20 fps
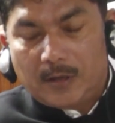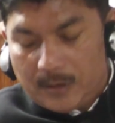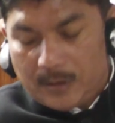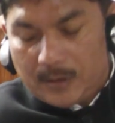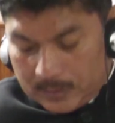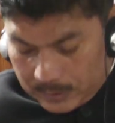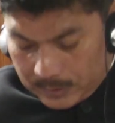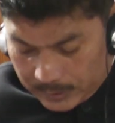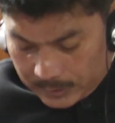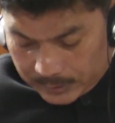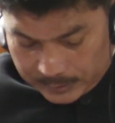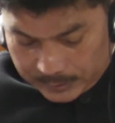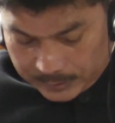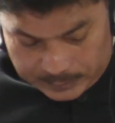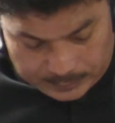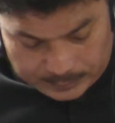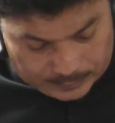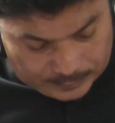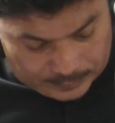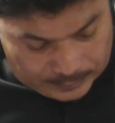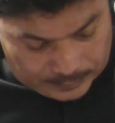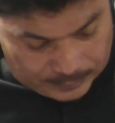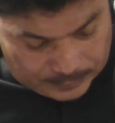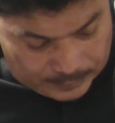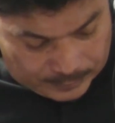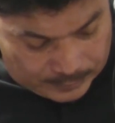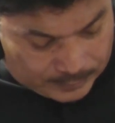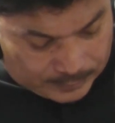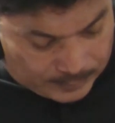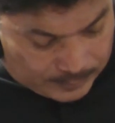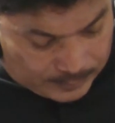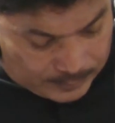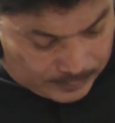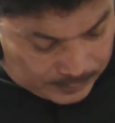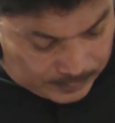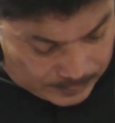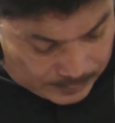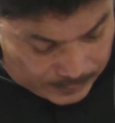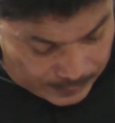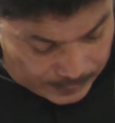Uh, it